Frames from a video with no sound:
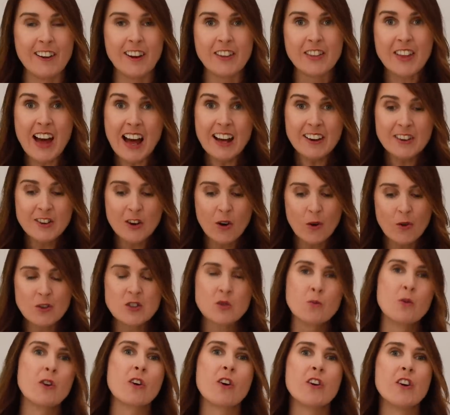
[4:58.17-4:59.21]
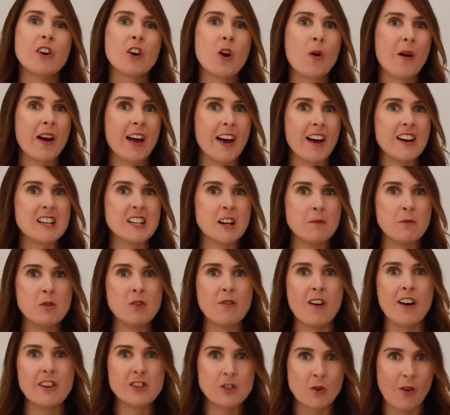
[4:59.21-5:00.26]
And on that note, we're gonna go ahead and
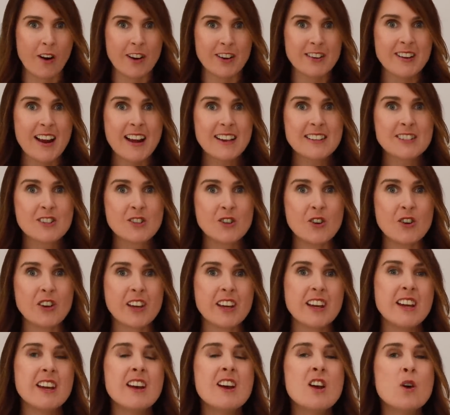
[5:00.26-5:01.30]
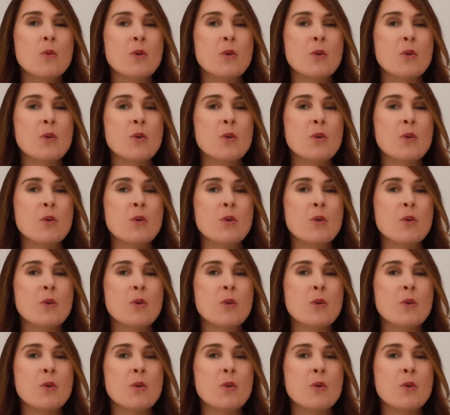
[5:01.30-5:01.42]
move on to our next cookie,